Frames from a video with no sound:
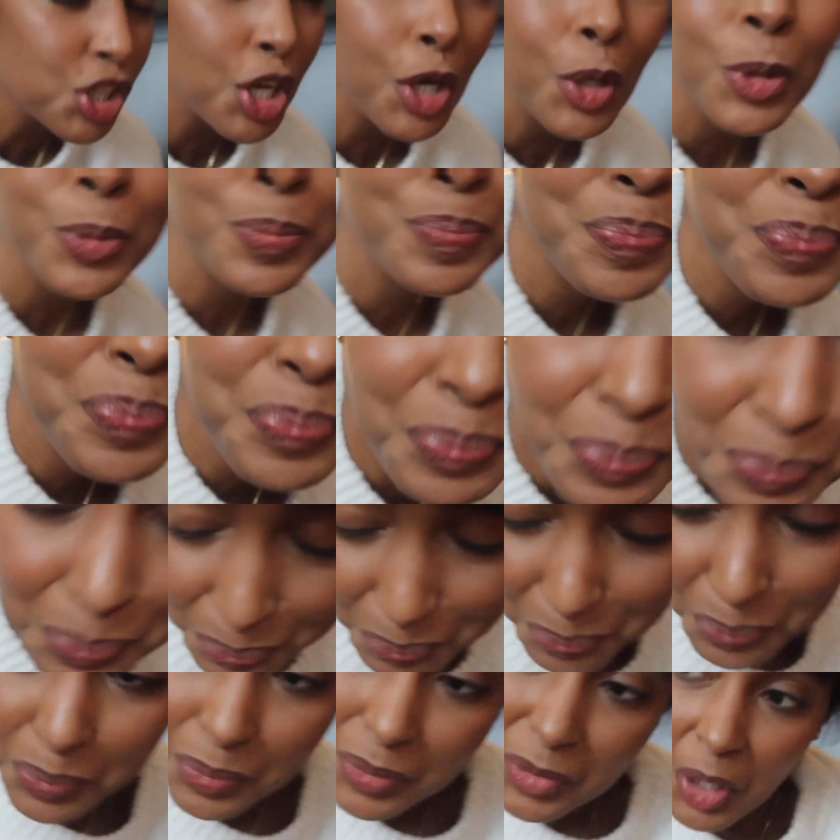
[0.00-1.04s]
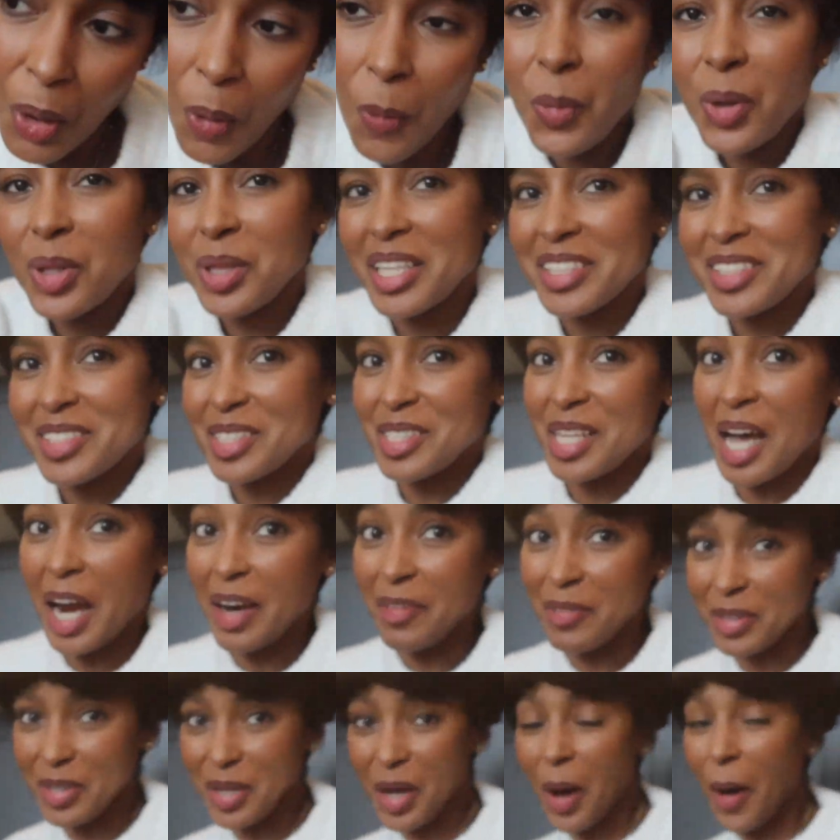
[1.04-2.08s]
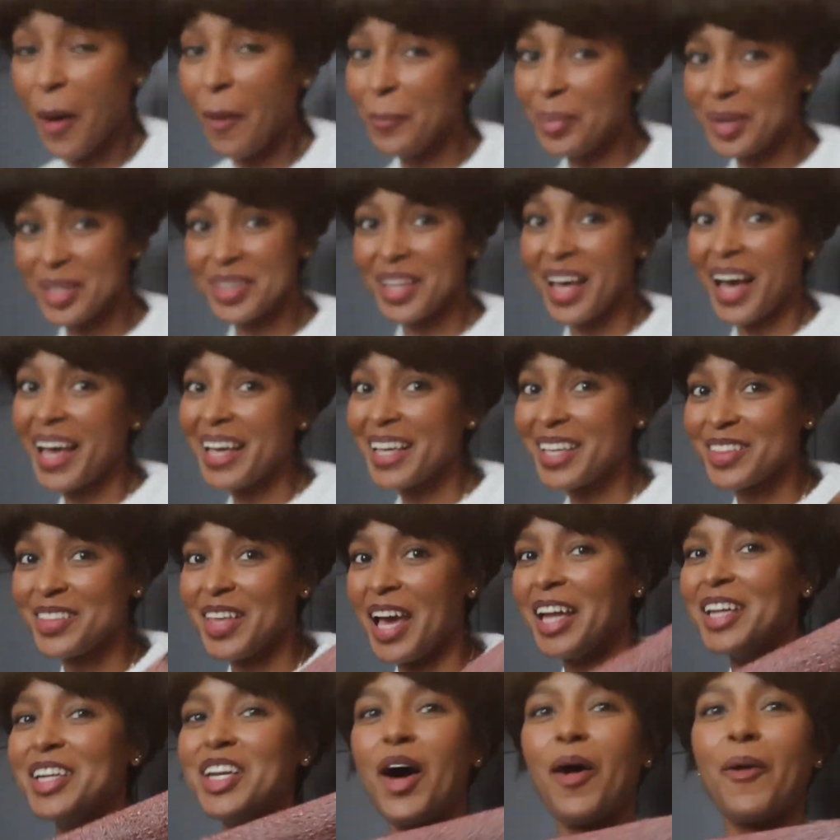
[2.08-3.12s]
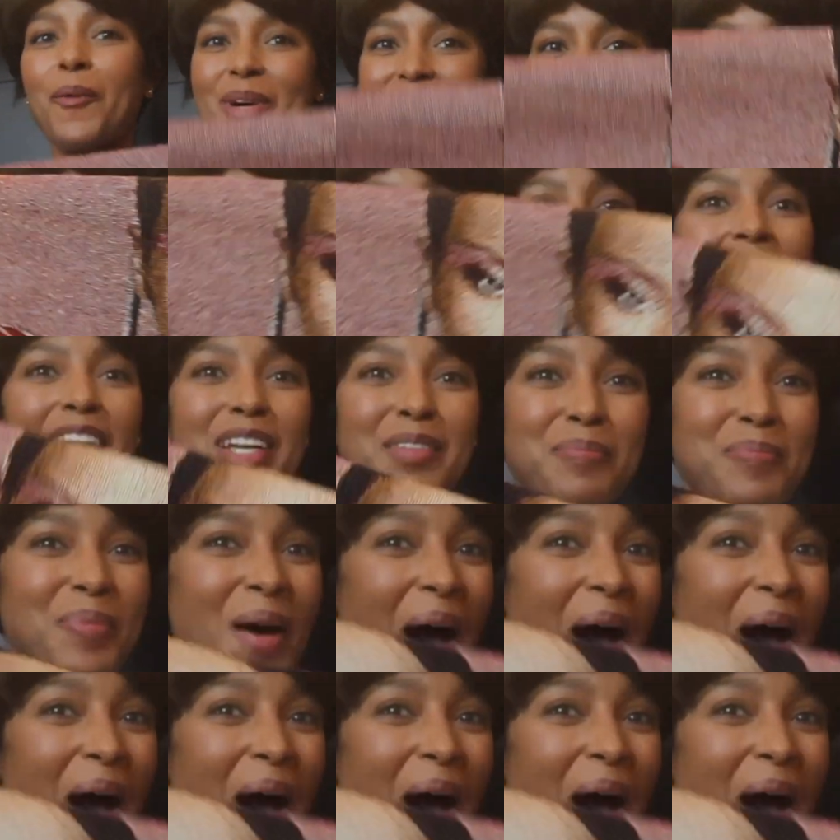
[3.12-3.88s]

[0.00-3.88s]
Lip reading: So, we'll let the siren go, but like, they know what's hot and